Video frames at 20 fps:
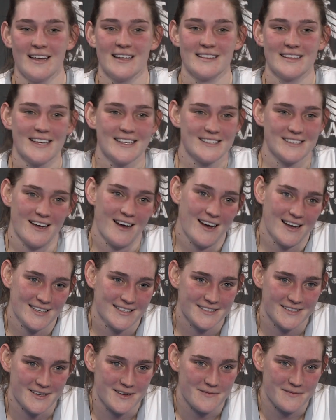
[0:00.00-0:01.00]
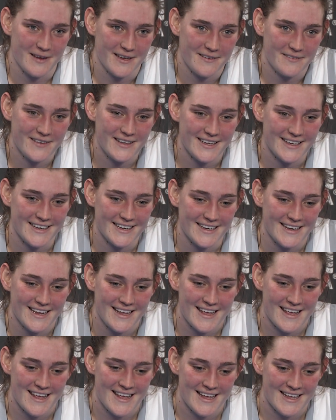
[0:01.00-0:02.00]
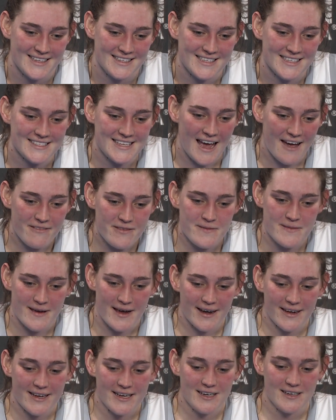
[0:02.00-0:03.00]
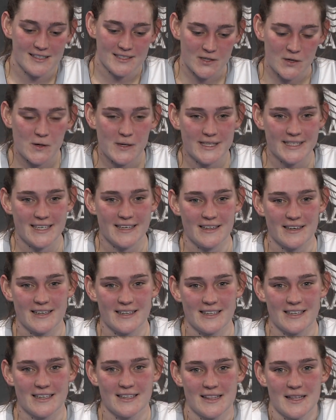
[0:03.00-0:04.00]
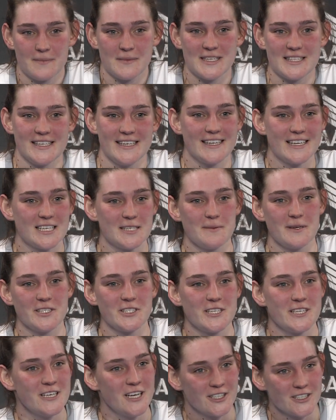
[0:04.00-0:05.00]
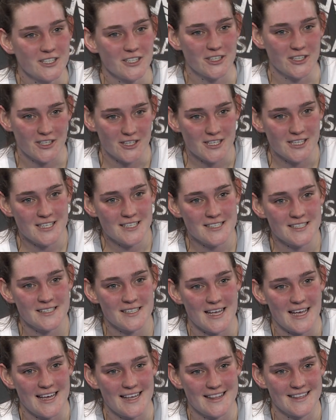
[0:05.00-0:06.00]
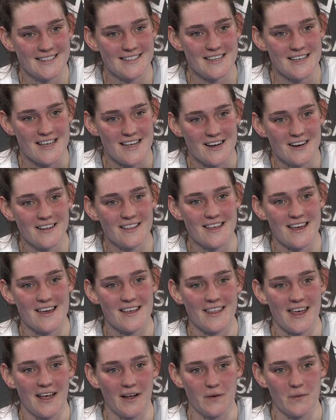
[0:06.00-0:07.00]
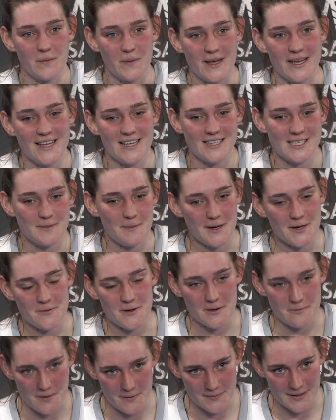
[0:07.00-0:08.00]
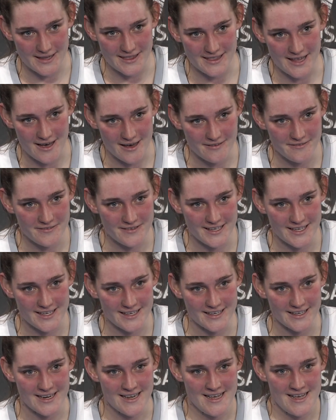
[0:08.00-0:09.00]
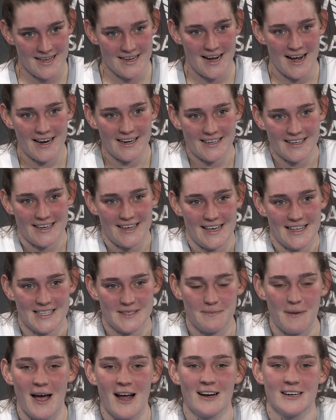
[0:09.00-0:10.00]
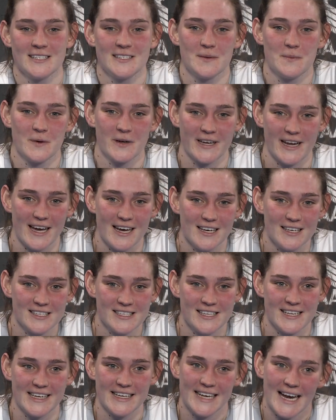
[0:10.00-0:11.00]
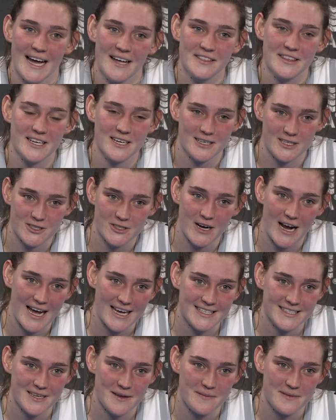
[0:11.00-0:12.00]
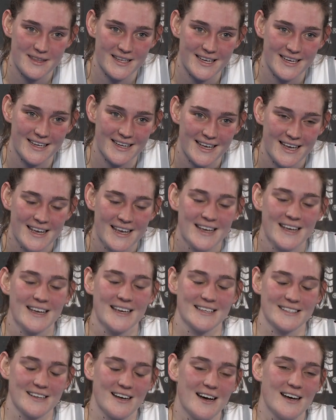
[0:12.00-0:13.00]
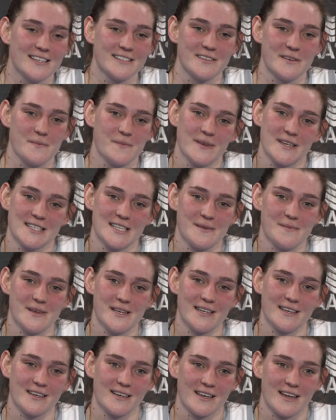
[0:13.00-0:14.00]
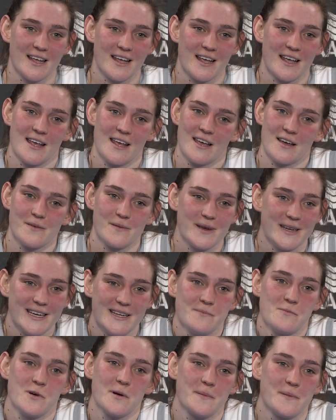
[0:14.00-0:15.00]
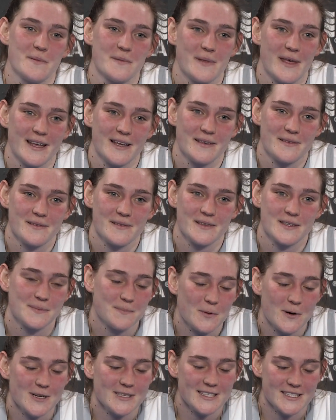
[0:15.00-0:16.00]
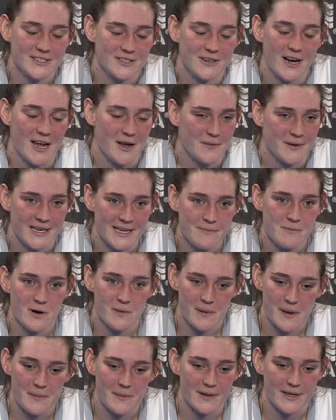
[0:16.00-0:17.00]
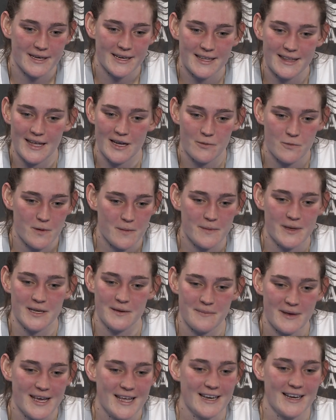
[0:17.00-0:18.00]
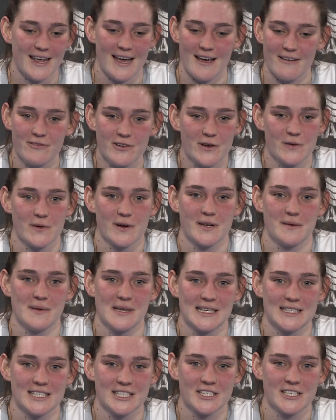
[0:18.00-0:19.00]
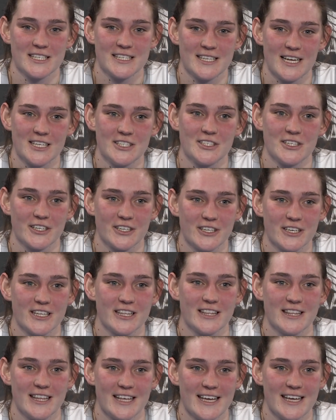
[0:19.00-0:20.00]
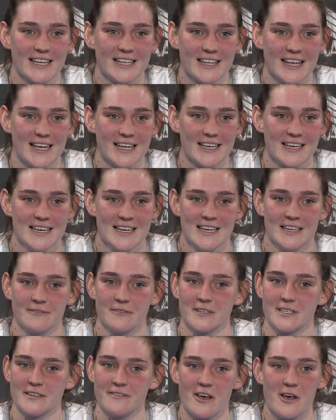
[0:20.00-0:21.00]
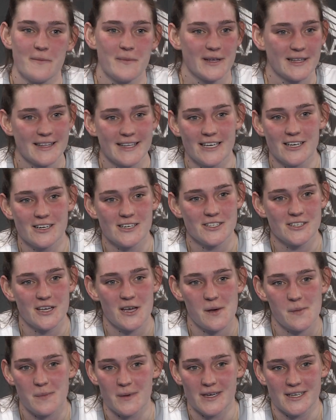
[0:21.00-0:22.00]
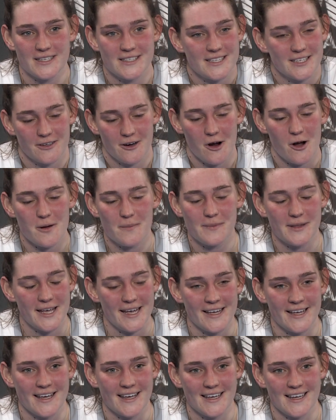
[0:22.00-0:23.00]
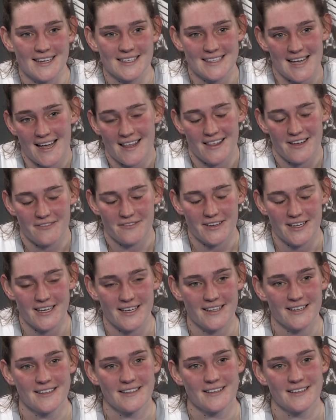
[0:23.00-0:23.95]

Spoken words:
That's awesome. I mean, just having them out here is cool to get them to see it, especially younger girls, and to hear that, like, we, just by doing what we love, can kind of inspire someone else to get out there and try something is awesome. Because, I mean, we need more people, like, sports is great, we need more people in it, like, women, men, everyone, because it's just such a good thing, like, for developing leadership and to grow up playing it, because I loved it.